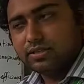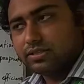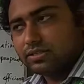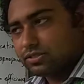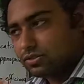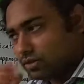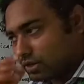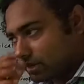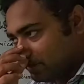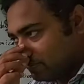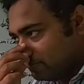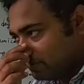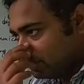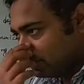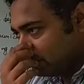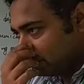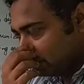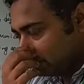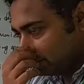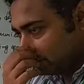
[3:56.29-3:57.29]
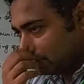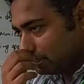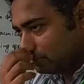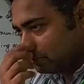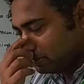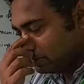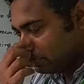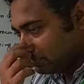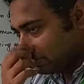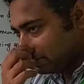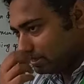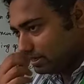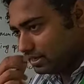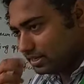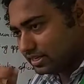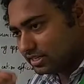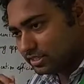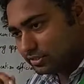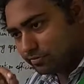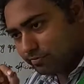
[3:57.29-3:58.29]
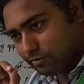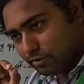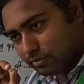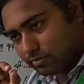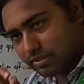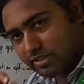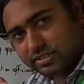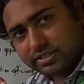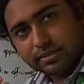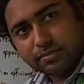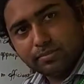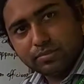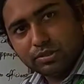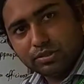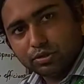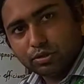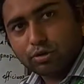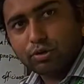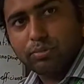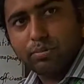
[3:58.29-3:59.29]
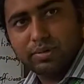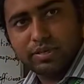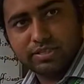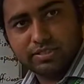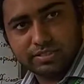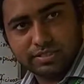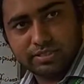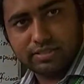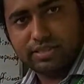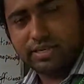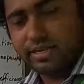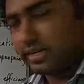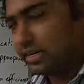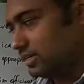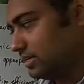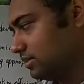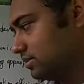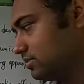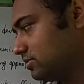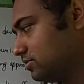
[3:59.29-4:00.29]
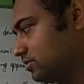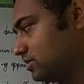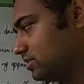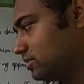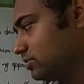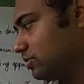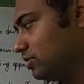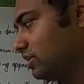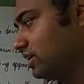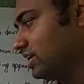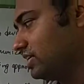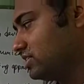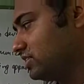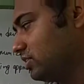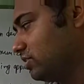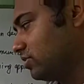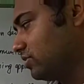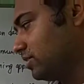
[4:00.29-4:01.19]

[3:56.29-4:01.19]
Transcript: So every human being learns from the simple to complex ideas. So this is called natural